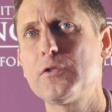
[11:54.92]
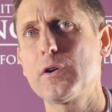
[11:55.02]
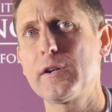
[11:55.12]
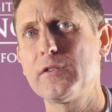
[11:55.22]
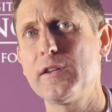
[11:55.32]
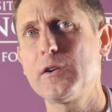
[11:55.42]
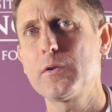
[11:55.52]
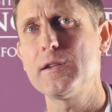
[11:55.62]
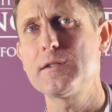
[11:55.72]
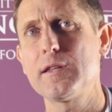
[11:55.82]
try to
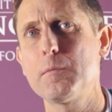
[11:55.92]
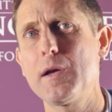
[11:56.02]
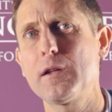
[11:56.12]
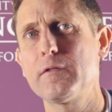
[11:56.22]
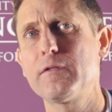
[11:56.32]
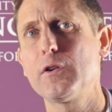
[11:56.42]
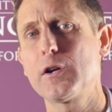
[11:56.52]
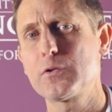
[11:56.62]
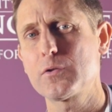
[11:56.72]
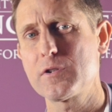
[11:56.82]
decrease the amount of
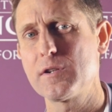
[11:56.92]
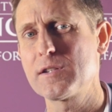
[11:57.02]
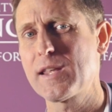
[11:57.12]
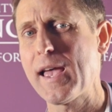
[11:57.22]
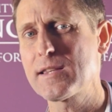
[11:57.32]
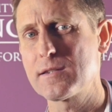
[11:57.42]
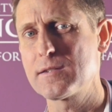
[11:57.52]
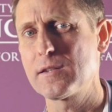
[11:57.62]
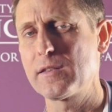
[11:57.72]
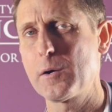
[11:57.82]
nitrogenous
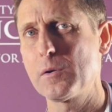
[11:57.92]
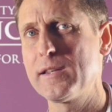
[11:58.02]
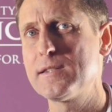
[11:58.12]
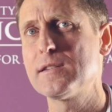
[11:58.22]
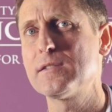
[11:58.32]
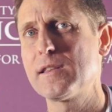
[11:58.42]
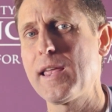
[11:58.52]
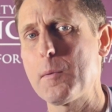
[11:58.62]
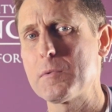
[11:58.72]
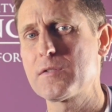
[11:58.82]
gases that they release into the
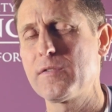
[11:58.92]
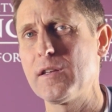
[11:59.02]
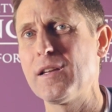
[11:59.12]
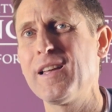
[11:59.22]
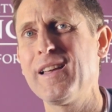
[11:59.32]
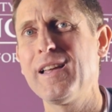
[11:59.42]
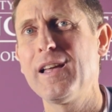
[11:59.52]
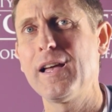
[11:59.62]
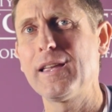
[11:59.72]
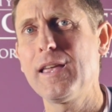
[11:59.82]
atmosphere.
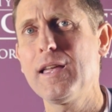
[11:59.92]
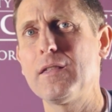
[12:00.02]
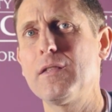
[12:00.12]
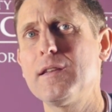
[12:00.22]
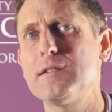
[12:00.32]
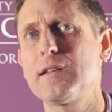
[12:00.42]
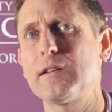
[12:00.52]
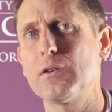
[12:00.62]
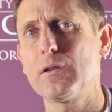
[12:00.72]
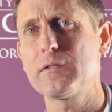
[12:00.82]
Again, these
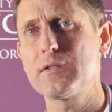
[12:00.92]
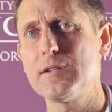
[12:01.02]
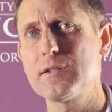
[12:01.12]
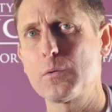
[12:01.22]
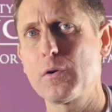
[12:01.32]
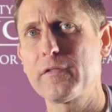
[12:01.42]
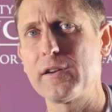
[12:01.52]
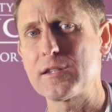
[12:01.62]
technologies are often